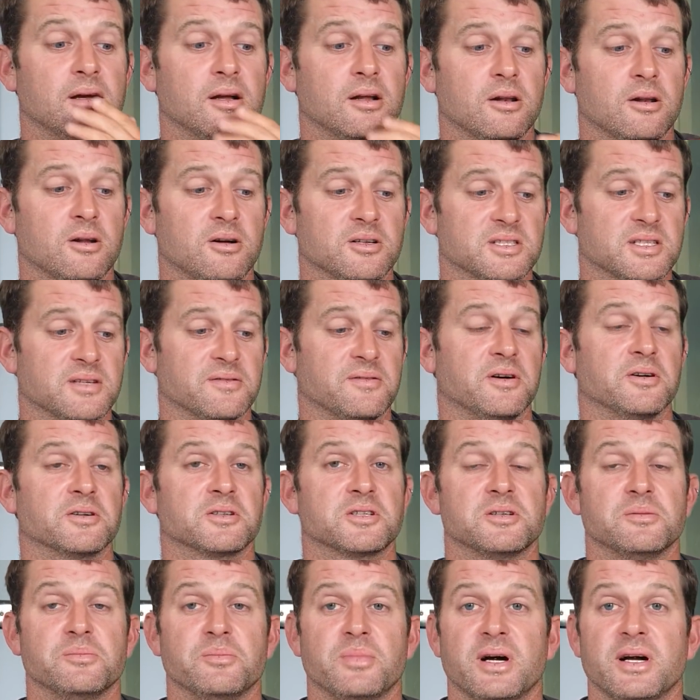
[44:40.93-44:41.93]
Lots of
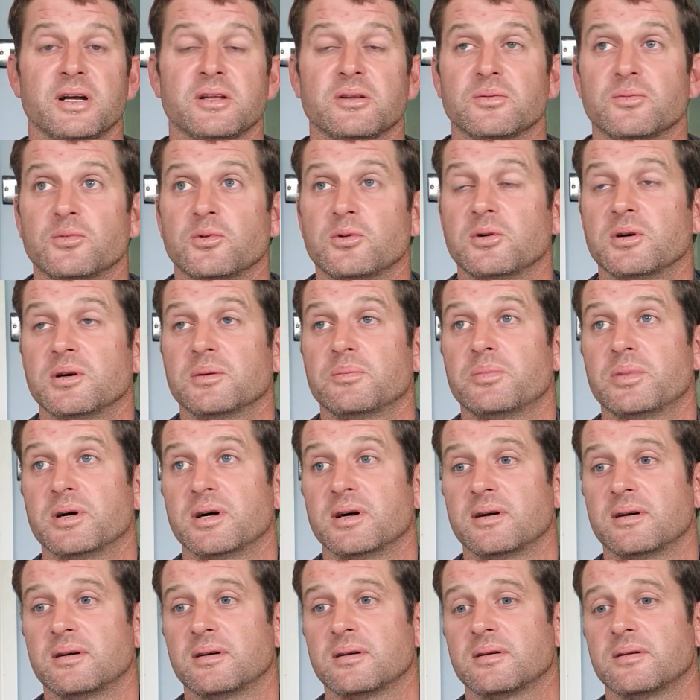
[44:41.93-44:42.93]
oxygen back in the water,
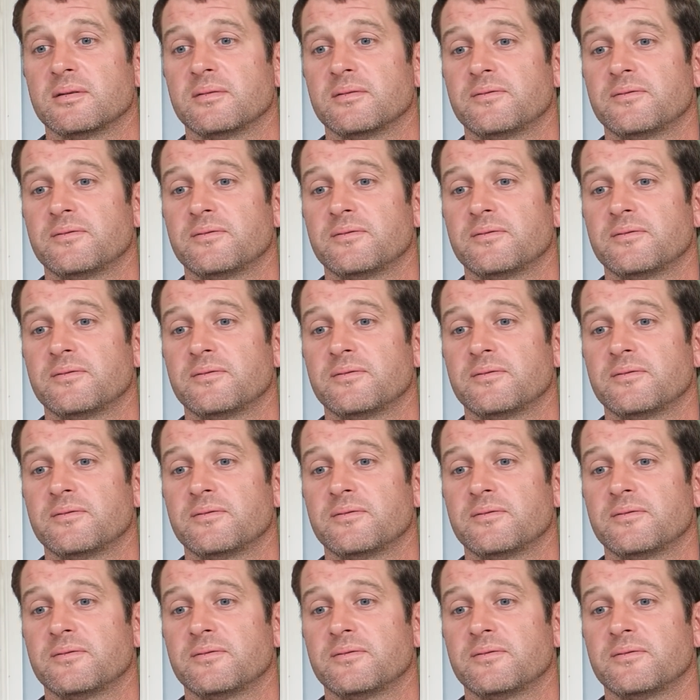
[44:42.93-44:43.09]
but